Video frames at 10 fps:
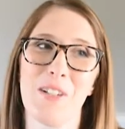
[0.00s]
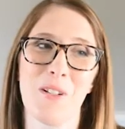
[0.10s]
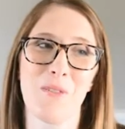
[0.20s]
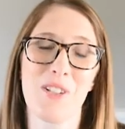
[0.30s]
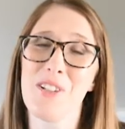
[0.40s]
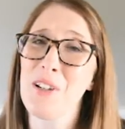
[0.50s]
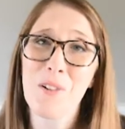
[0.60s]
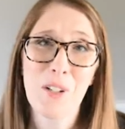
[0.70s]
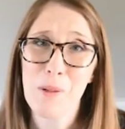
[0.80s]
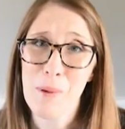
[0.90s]

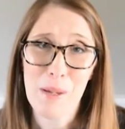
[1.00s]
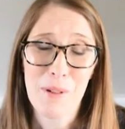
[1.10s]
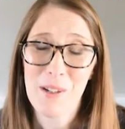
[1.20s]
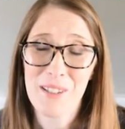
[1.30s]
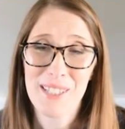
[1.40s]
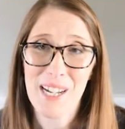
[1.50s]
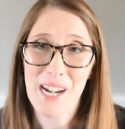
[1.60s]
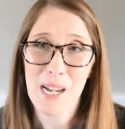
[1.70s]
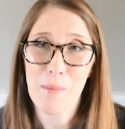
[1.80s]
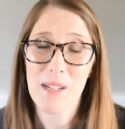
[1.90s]
snuggle your baby all the
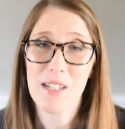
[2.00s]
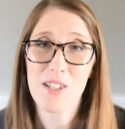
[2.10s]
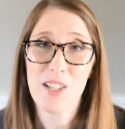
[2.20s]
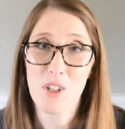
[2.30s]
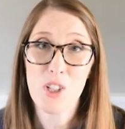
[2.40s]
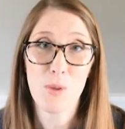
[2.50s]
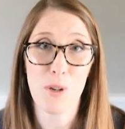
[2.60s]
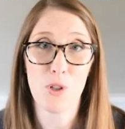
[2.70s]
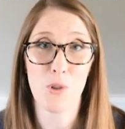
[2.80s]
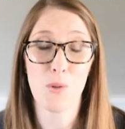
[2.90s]
time, and it's such a
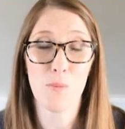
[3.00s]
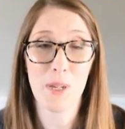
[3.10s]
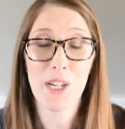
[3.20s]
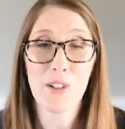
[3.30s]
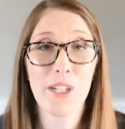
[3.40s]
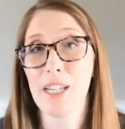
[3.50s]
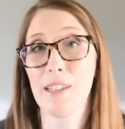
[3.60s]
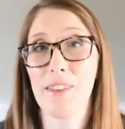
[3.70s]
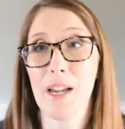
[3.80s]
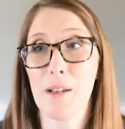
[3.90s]
special
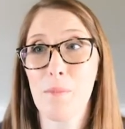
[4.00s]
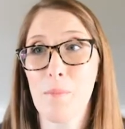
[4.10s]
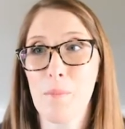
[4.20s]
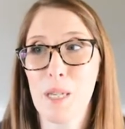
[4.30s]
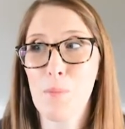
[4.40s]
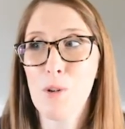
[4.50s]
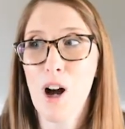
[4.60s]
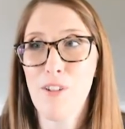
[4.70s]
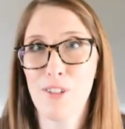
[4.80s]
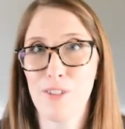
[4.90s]
period that people
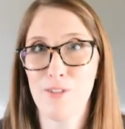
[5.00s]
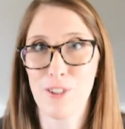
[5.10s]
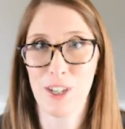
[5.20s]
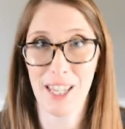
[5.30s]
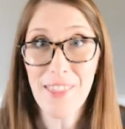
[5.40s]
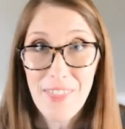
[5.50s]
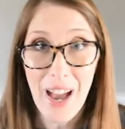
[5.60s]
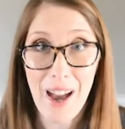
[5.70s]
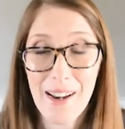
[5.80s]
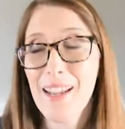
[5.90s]
often forget
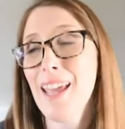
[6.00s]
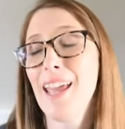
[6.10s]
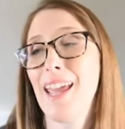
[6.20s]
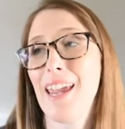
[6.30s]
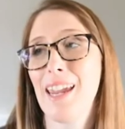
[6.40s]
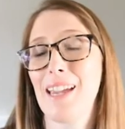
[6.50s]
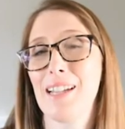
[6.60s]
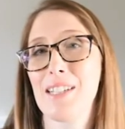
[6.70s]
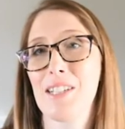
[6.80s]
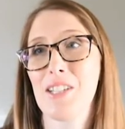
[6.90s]
that.
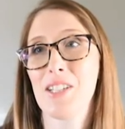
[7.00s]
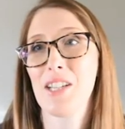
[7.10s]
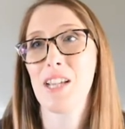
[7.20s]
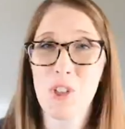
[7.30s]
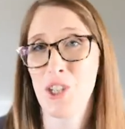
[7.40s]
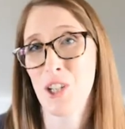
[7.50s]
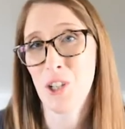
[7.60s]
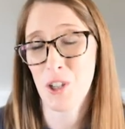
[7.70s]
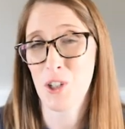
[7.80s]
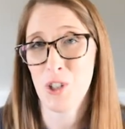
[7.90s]
And just
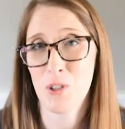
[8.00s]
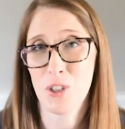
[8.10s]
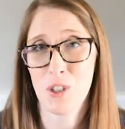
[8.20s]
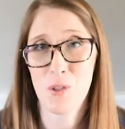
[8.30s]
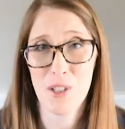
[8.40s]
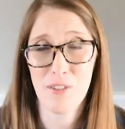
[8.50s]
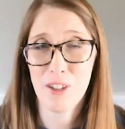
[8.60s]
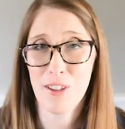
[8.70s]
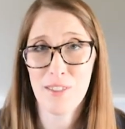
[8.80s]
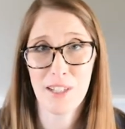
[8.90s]
encourage you to use
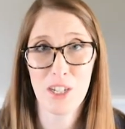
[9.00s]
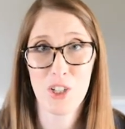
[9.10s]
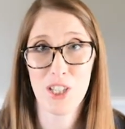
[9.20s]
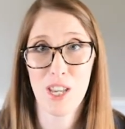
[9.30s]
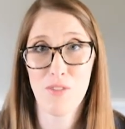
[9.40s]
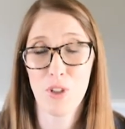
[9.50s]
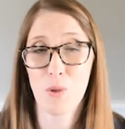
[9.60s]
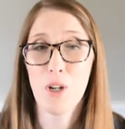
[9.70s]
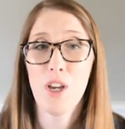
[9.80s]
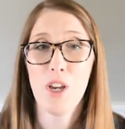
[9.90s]
everything that I just gave
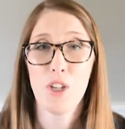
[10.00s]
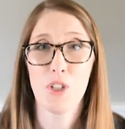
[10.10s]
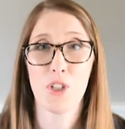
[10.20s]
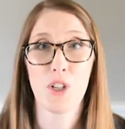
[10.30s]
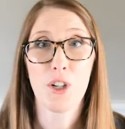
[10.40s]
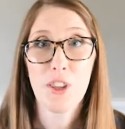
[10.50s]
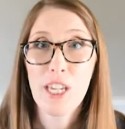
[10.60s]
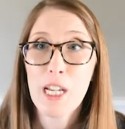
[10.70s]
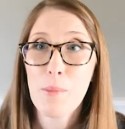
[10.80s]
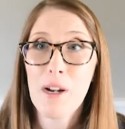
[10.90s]
you to start
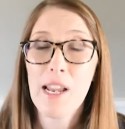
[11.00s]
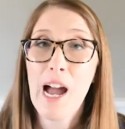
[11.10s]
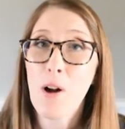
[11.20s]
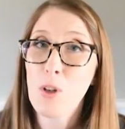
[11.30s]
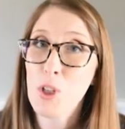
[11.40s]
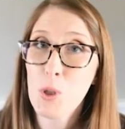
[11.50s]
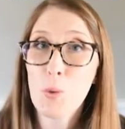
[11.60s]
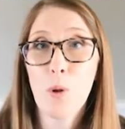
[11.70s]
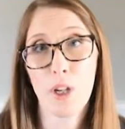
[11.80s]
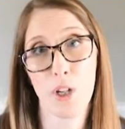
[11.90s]
thinking about how you
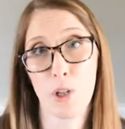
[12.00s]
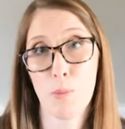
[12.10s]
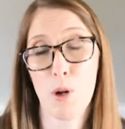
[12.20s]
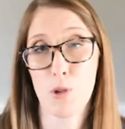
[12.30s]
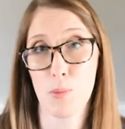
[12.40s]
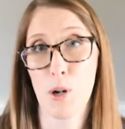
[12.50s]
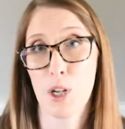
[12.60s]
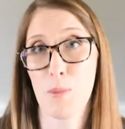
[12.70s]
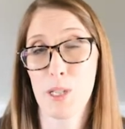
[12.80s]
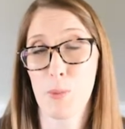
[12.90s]
want your
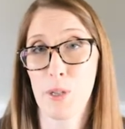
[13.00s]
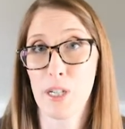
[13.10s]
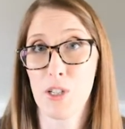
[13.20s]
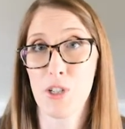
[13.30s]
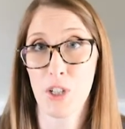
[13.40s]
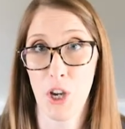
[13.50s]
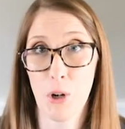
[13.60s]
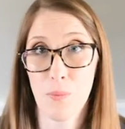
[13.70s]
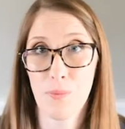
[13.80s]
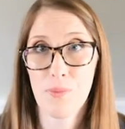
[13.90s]
postpartum experience to
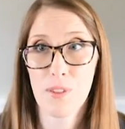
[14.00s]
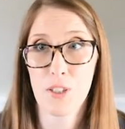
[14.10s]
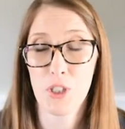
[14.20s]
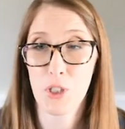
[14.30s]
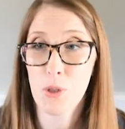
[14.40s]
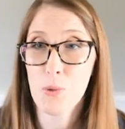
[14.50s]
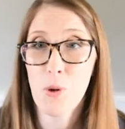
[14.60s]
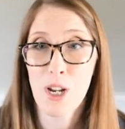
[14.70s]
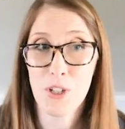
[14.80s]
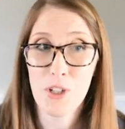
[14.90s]
go. Do you
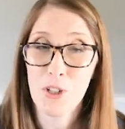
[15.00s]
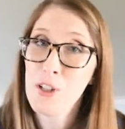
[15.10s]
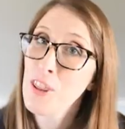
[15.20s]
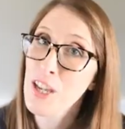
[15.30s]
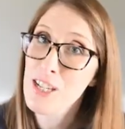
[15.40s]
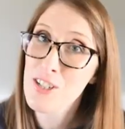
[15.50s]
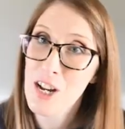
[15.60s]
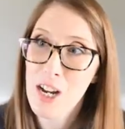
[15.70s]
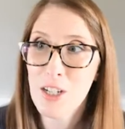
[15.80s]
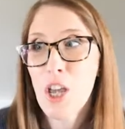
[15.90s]
want certain things
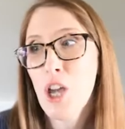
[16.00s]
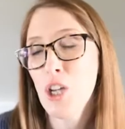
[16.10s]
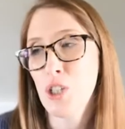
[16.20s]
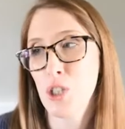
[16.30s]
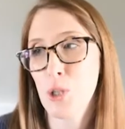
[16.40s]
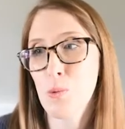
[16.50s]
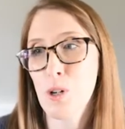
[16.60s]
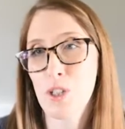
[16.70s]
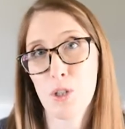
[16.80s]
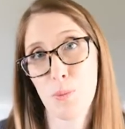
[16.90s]
done? Do you
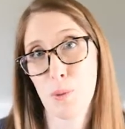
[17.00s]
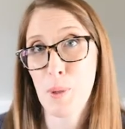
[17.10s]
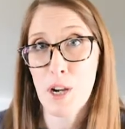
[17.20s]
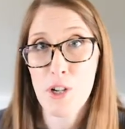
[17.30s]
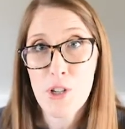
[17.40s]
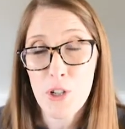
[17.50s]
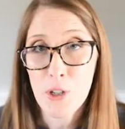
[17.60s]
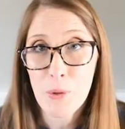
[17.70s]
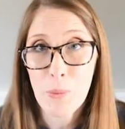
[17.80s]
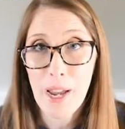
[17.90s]
want to prepare a
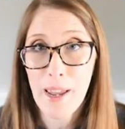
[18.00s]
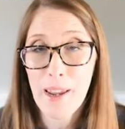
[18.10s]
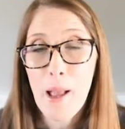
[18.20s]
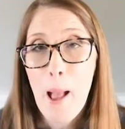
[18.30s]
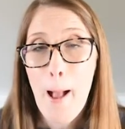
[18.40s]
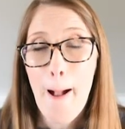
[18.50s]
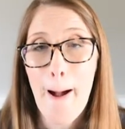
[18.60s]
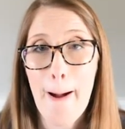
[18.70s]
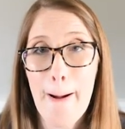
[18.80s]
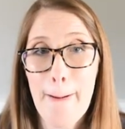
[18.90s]
certain way?
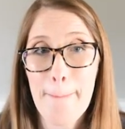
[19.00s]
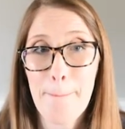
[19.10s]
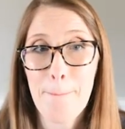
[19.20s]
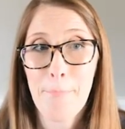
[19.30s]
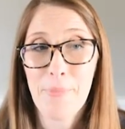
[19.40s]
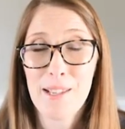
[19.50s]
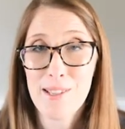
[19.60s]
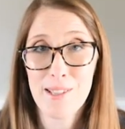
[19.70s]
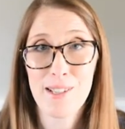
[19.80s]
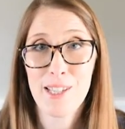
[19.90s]
This
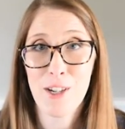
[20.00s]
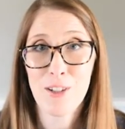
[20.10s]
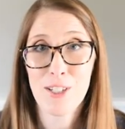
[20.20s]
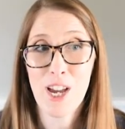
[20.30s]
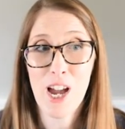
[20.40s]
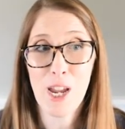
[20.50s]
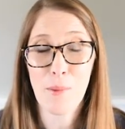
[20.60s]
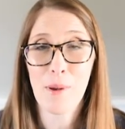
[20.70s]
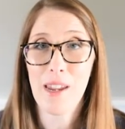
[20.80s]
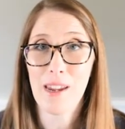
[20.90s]
is a sacred
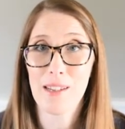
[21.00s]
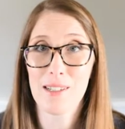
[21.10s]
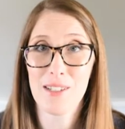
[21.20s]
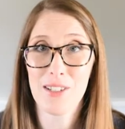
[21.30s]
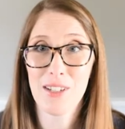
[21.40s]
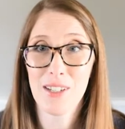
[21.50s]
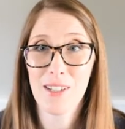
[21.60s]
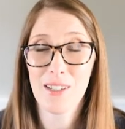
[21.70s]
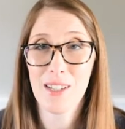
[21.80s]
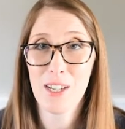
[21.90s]
time, and
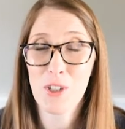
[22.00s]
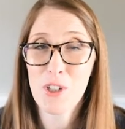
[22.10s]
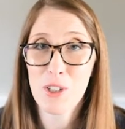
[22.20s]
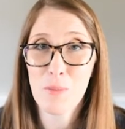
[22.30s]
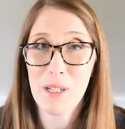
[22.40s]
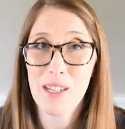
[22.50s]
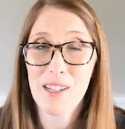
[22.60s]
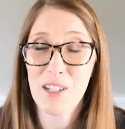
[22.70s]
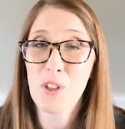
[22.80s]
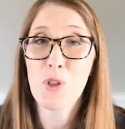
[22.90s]
it should be
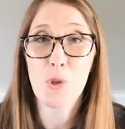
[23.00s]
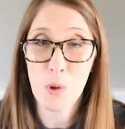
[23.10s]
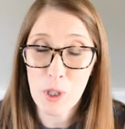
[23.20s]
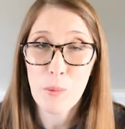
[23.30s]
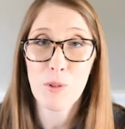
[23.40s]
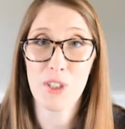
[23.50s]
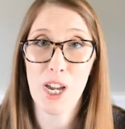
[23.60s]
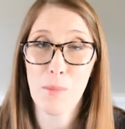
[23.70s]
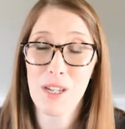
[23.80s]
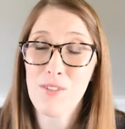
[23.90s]
an enjoyable
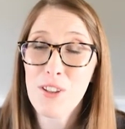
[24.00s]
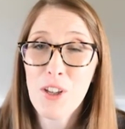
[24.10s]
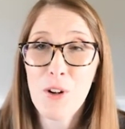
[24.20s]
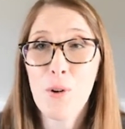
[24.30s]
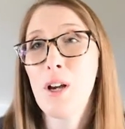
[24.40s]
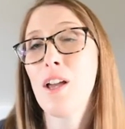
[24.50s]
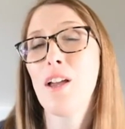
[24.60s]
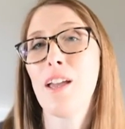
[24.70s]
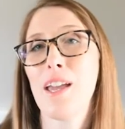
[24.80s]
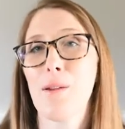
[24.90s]
time, even though
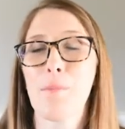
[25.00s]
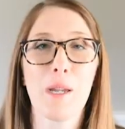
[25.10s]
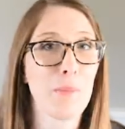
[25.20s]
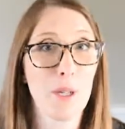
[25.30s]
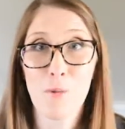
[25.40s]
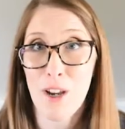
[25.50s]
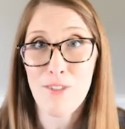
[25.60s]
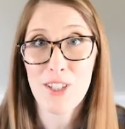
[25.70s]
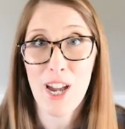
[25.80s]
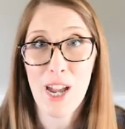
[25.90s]
it might be a rough
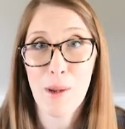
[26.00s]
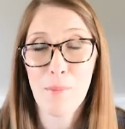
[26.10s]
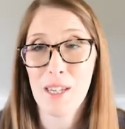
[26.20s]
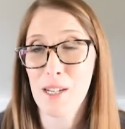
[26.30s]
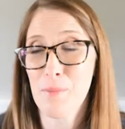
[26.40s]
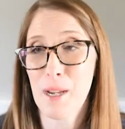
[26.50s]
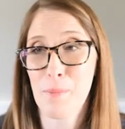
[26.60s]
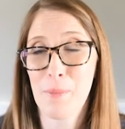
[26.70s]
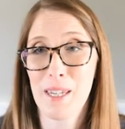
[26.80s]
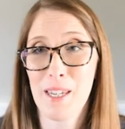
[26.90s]
time and it
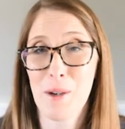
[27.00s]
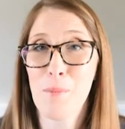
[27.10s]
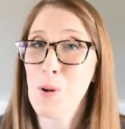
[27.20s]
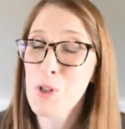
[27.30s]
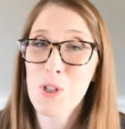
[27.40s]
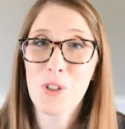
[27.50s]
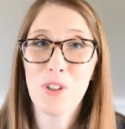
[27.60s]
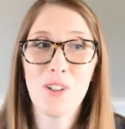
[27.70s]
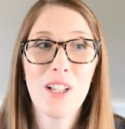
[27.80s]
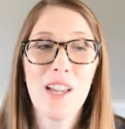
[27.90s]
might be
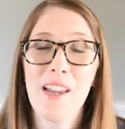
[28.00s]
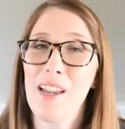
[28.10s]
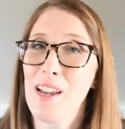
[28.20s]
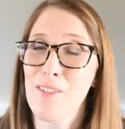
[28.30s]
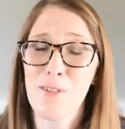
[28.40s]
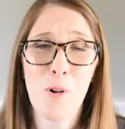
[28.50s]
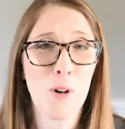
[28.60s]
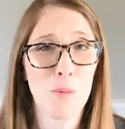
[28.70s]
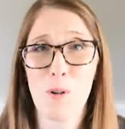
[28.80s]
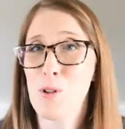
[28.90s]
emotional and
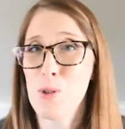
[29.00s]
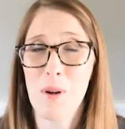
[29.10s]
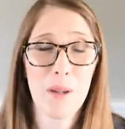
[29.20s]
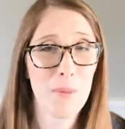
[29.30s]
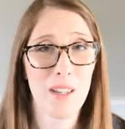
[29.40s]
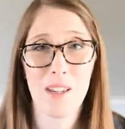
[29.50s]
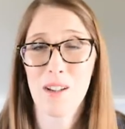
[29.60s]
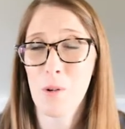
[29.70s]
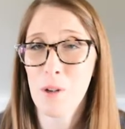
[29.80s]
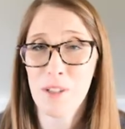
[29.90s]
hormones might be
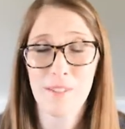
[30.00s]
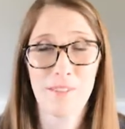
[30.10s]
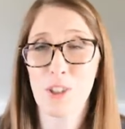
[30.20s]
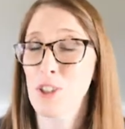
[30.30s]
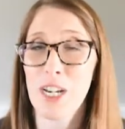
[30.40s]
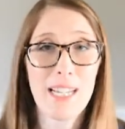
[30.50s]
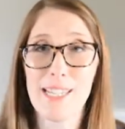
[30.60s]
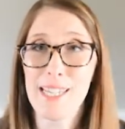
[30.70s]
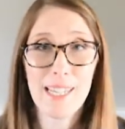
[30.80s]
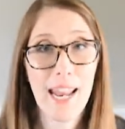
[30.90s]
going
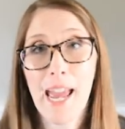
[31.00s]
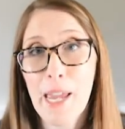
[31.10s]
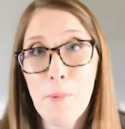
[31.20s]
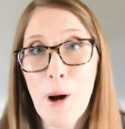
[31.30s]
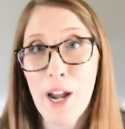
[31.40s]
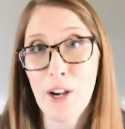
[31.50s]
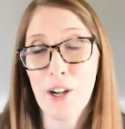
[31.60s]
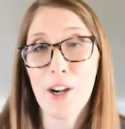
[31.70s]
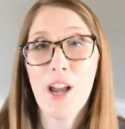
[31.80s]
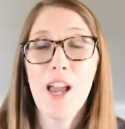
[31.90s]
crazy and
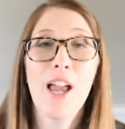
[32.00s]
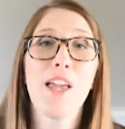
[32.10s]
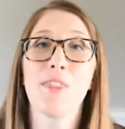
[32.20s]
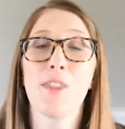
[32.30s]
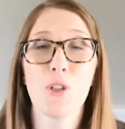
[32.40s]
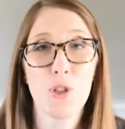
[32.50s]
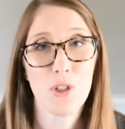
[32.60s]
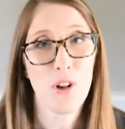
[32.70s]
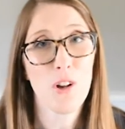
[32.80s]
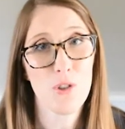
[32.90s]
haywire. This
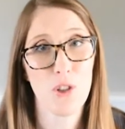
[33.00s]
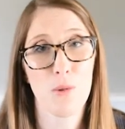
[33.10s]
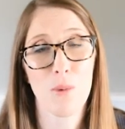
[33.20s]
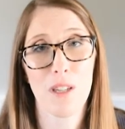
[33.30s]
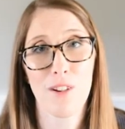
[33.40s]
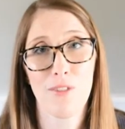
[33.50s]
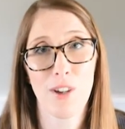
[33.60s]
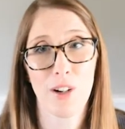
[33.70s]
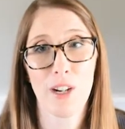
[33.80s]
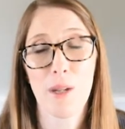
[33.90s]
should also be a
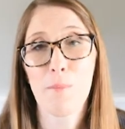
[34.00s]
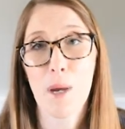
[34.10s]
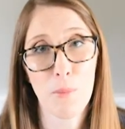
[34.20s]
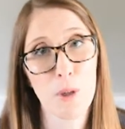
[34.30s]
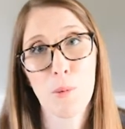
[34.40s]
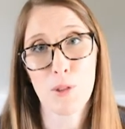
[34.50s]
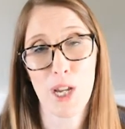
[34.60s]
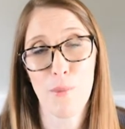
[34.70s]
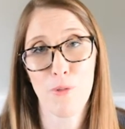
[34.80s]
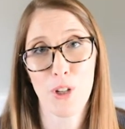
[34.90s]
very memorable
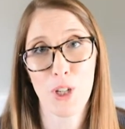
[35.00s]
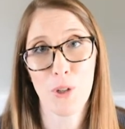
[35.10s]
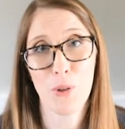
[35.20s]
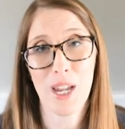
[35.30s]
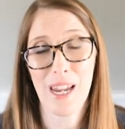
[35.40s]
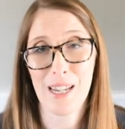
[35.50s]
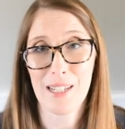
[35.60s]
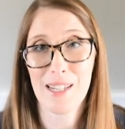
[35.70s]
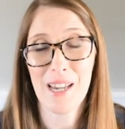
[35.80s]
time for you, and